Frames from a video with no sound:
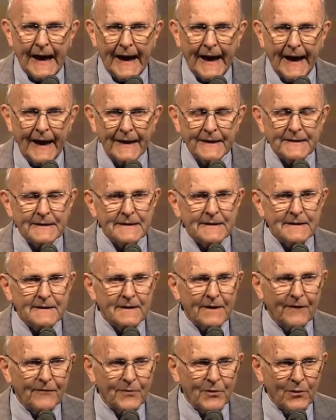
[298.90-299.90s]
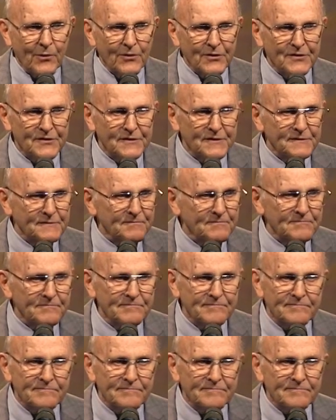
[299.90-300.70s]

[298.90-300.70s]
And of course,